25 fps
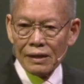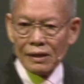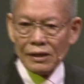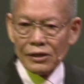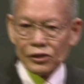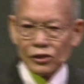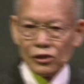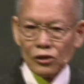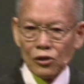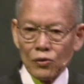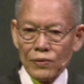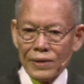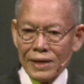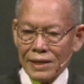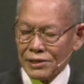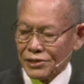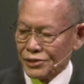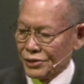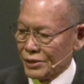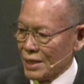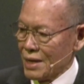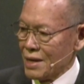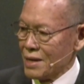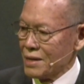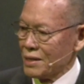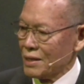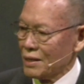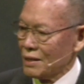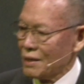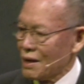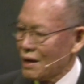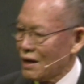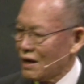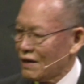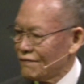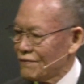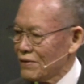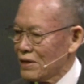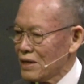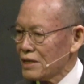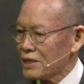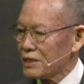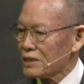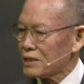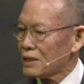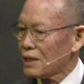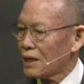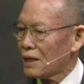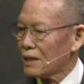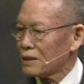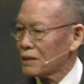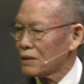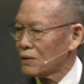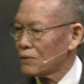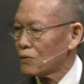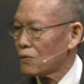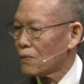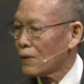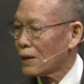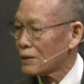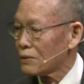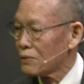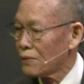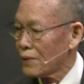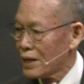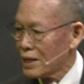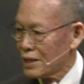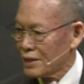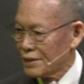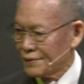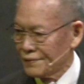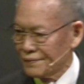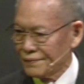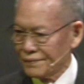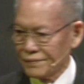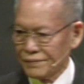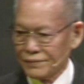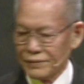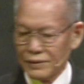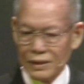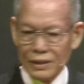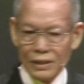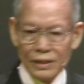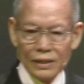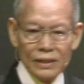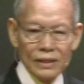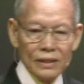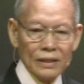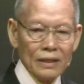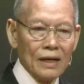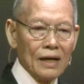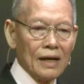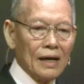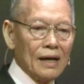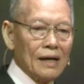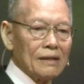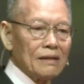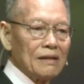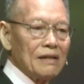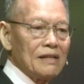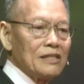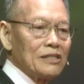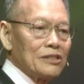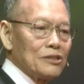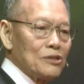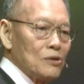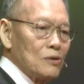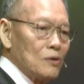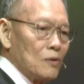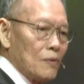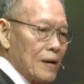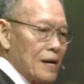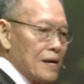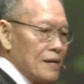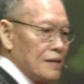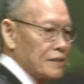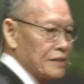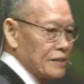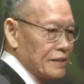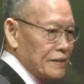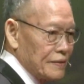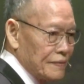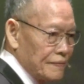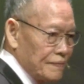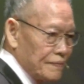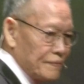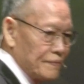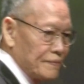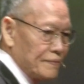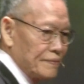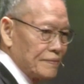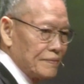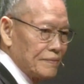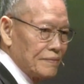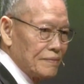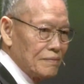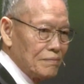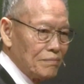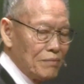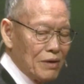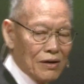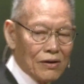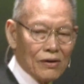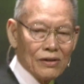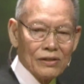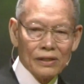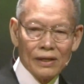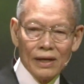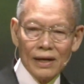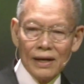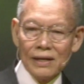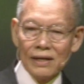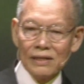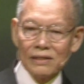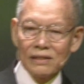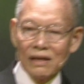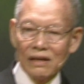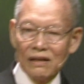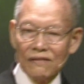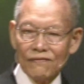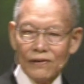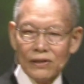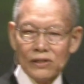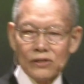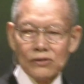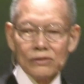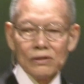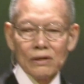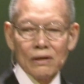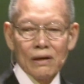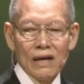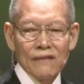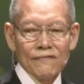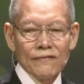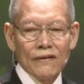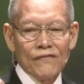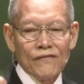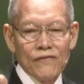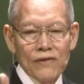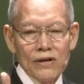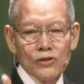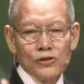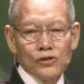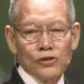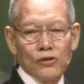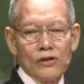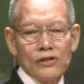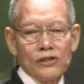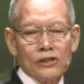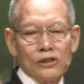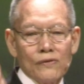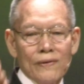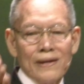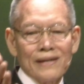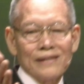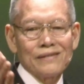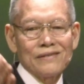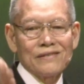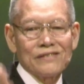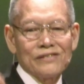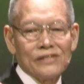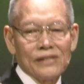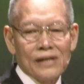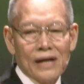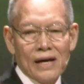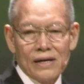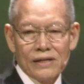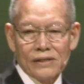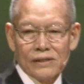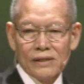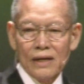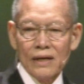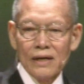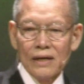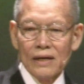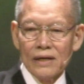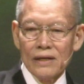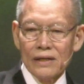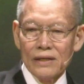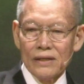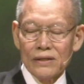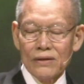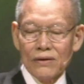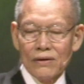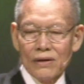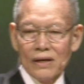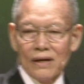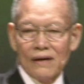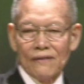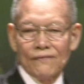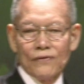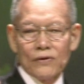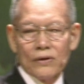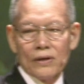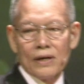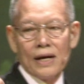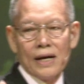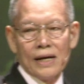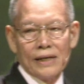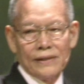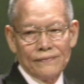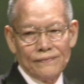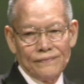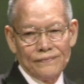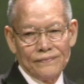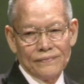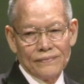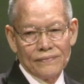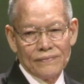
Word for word: So we're saying love is not one way. God is two ways. Because God has given you the gift of free choice to exercise your love for God.